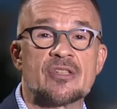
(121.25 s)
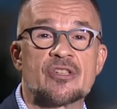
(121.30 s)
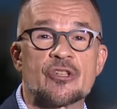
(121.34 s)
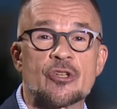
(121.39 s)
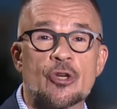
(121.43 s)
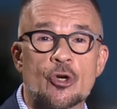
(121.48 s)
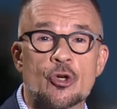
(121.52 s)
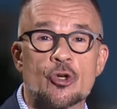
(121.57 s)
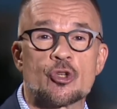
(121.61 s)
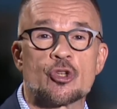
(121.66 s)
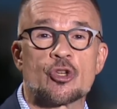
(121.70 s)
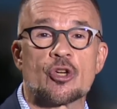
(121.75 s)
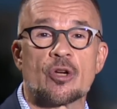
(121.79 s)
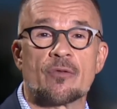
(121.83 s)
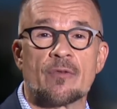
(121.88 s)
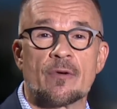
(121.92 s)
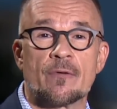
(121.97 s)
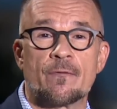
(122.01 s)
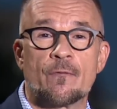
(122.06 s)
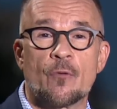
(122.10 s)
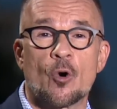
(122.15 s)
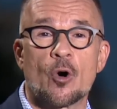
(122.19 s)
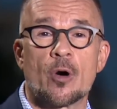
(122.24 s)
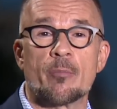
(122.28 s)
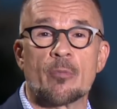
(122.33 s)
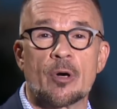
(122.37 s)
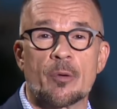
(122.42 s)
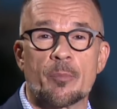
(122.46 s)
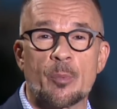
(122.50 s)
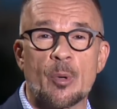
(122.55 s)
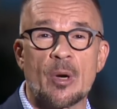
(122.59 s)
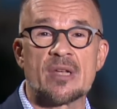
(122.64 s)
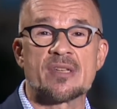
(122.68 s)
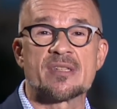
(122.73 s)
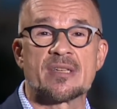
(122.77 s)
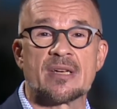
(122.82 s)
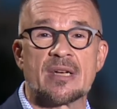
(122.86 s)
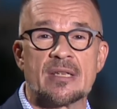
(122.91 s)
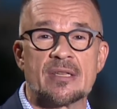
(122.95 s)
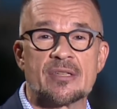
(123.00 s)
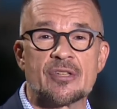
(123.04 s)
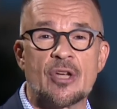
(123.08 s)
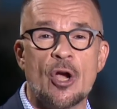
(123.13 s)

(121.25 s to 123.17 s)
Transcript: search of a former president's